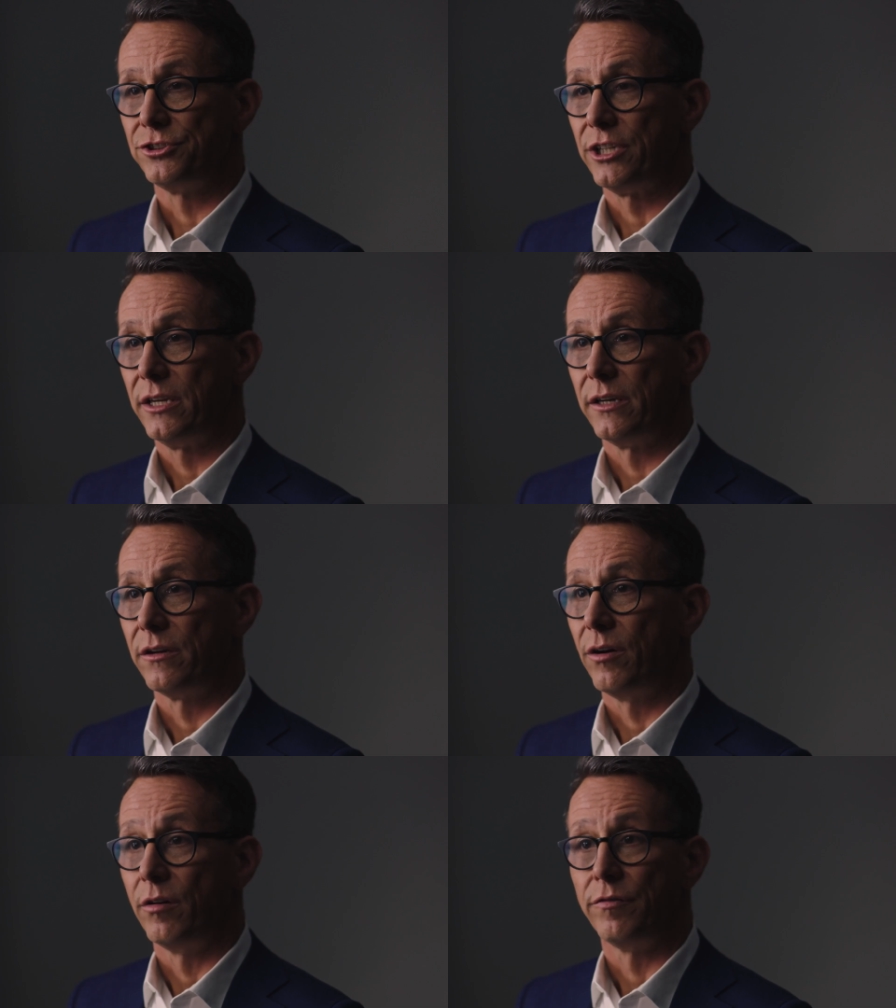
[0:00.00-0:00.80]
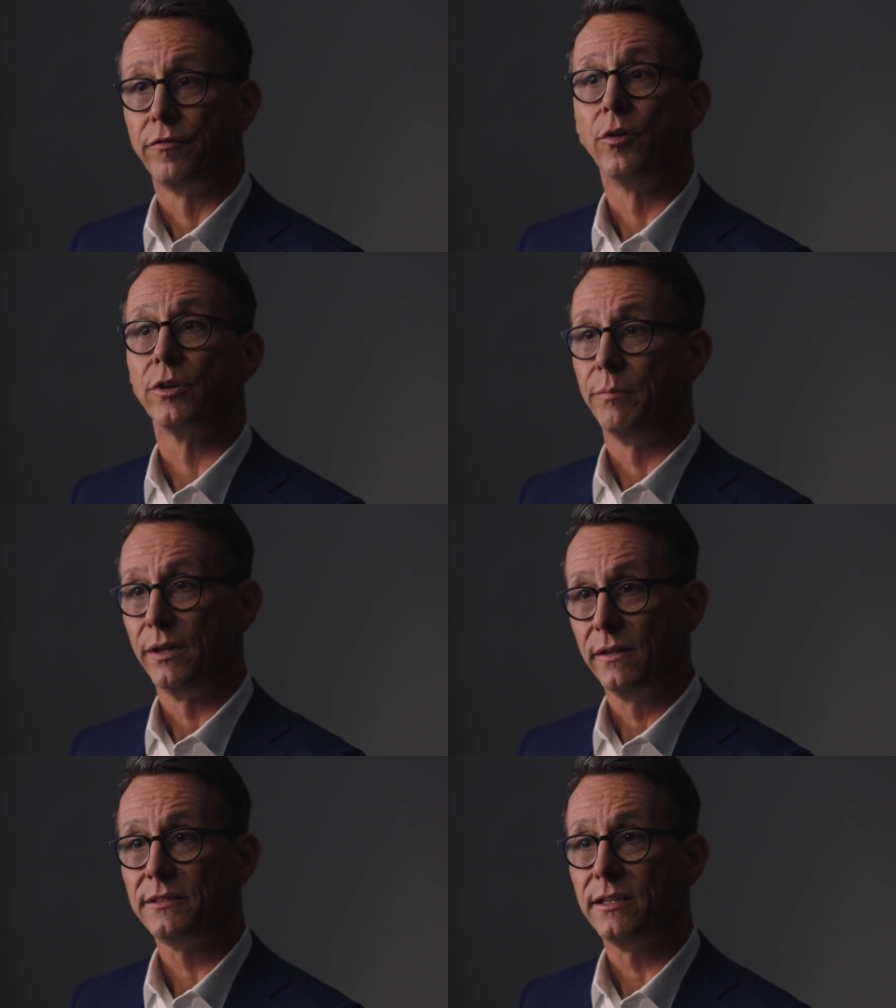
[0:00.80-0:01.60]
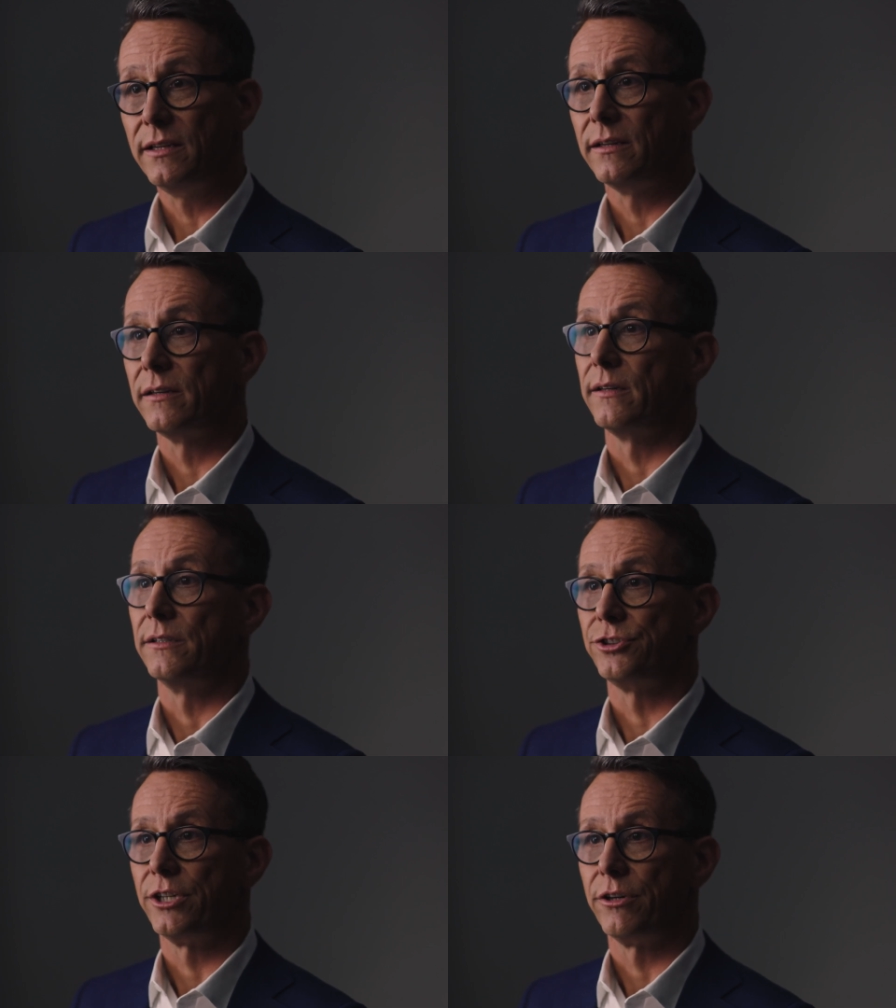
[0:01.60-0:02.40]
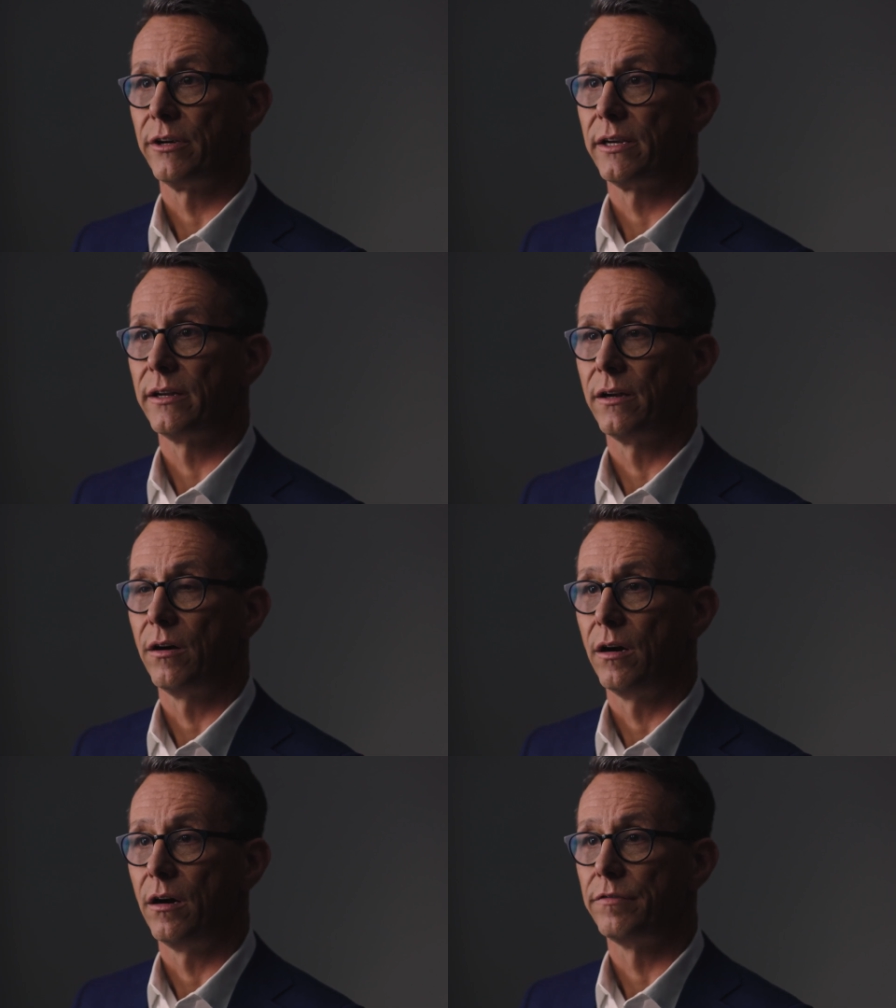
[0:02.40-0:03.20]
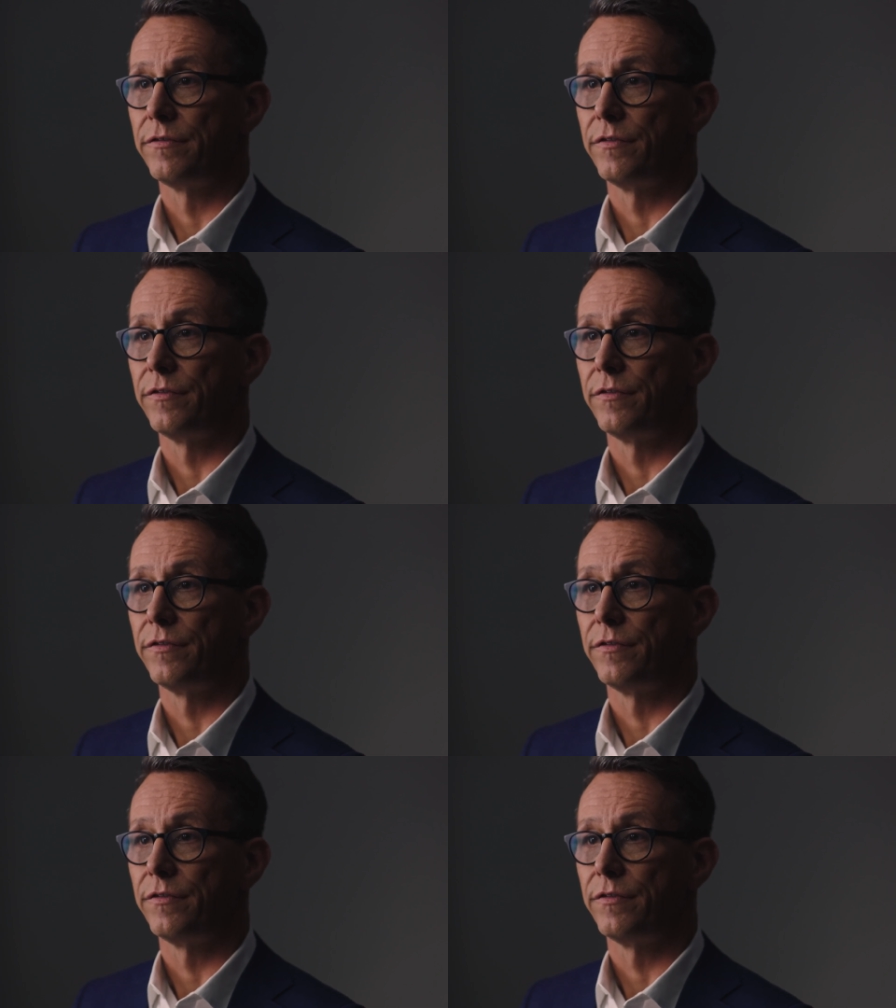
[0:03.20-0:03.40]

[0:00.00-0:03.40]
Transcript: share of vulnerability, a sharing of